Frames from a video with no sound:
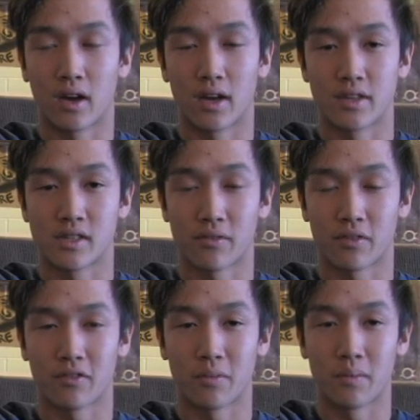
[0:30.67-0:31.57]
I
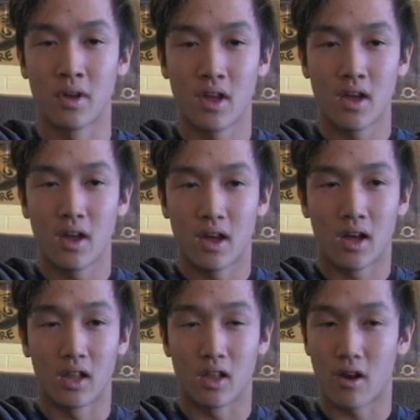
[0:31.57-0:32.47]
suffer from
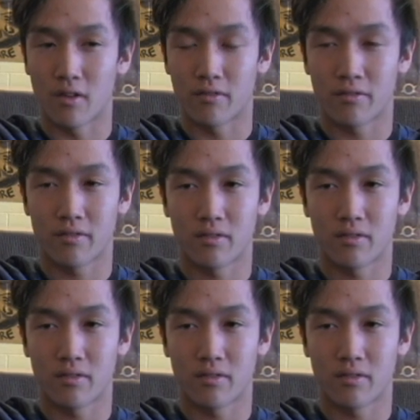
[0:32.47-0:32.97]
a lot of